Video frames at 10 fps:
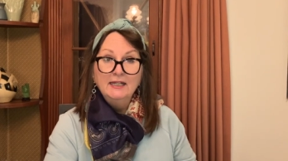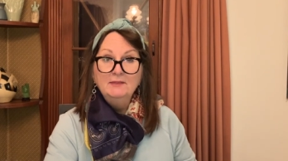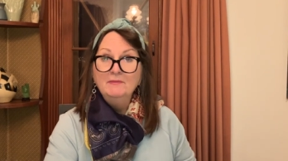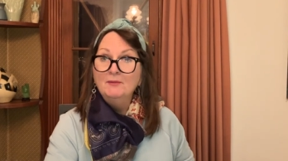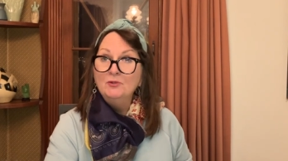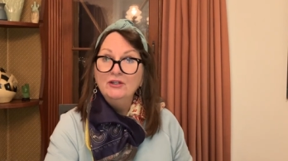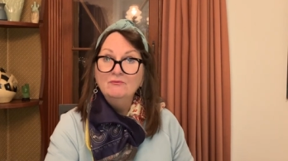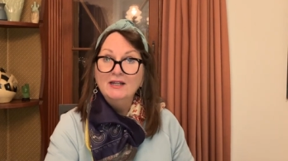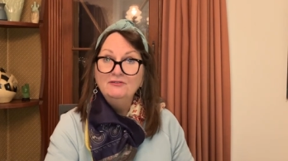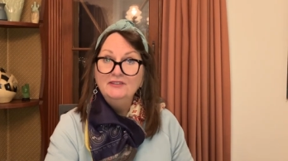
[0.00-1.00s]
in Memory
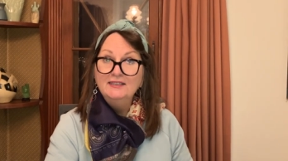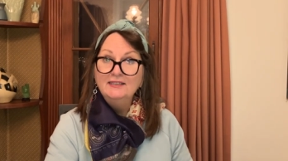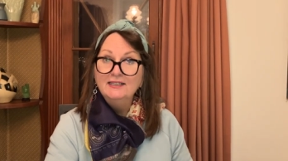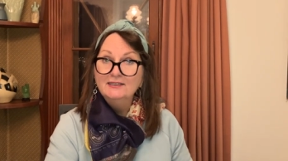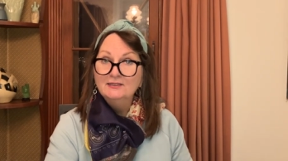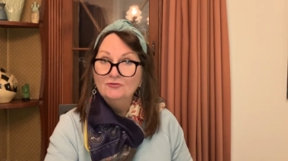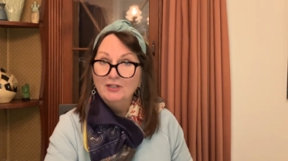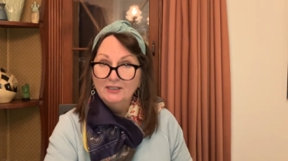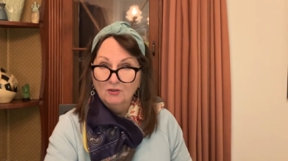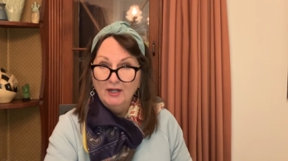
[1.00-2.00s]
of My Feelings,
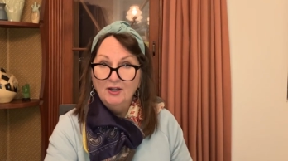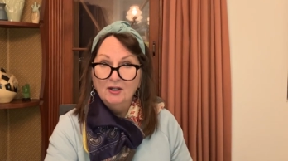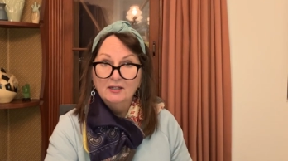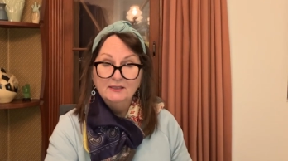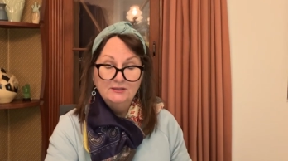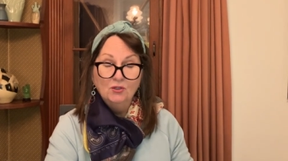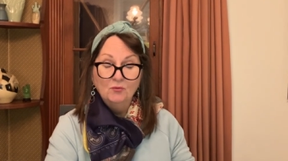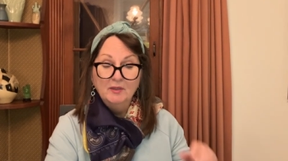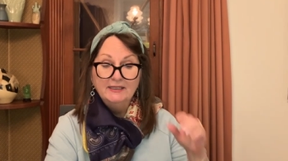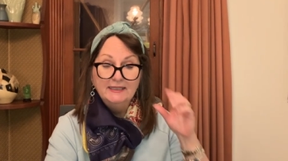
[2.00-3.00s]
Frank O'Hara. It's
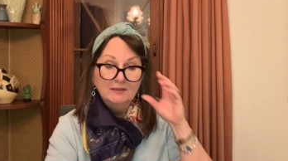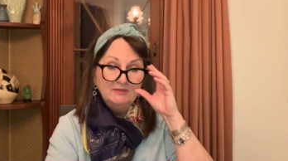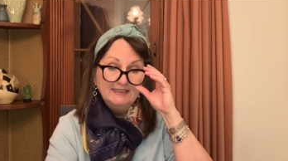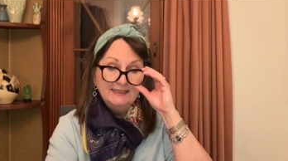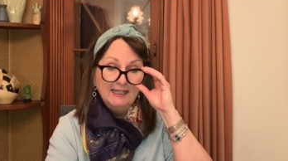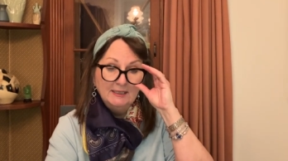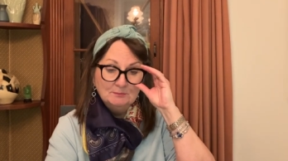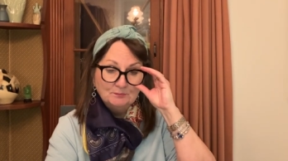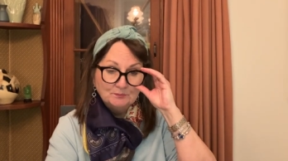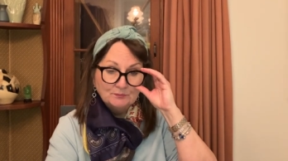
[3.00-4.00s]
owned by the MCA.